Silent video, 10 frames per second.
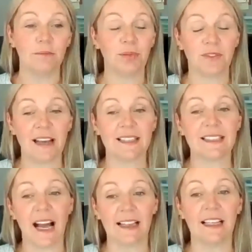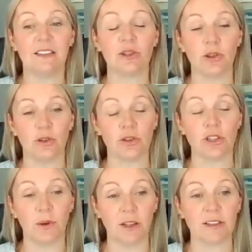But then sadly, there's
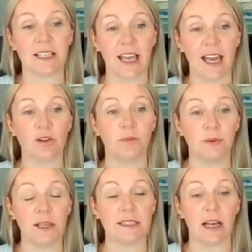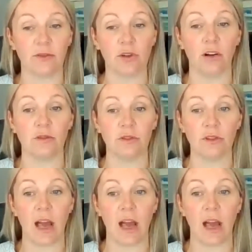also a lot of care companies that have gone